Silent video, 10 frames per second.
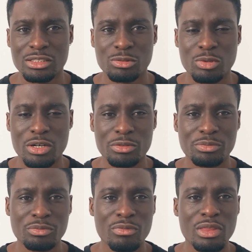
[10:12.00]
as well,
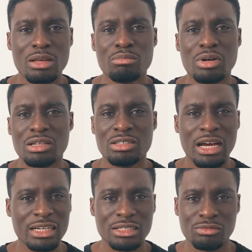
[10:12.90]
but
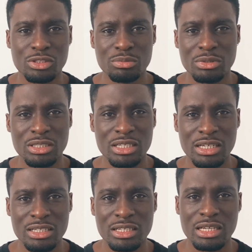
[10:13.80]
Nike have just been
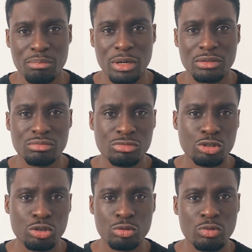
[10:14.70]
killing it. But
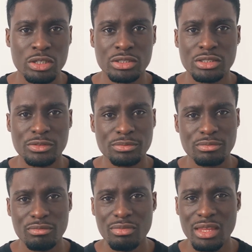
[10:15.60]
Jordan 1s
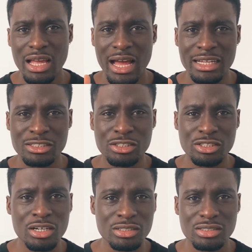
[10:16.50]
and
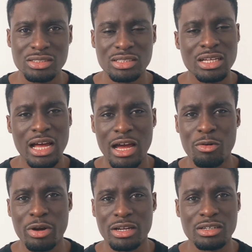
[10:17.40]
Dunks, I
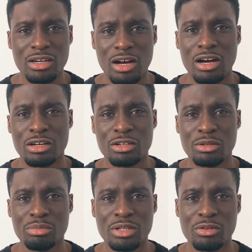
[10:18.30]
reckon, are going to
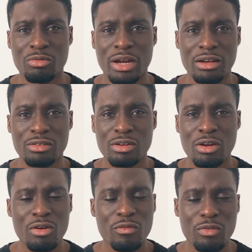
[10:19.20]
be around
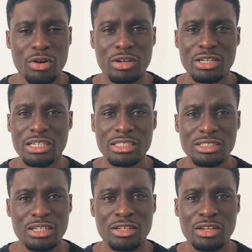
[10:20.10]
for at
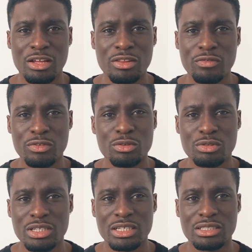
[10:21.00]
least another few
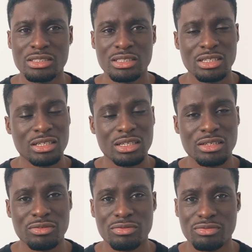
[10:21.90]
years
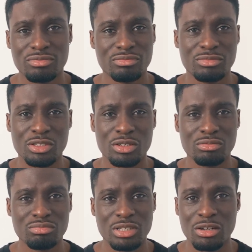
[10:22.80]
if, you know,
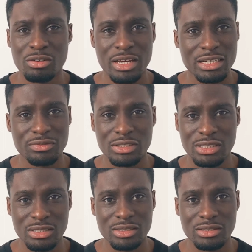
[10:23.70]
they don't catch
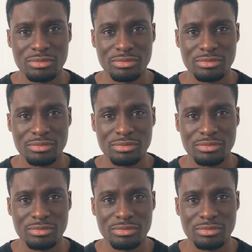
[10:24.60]
fatigue.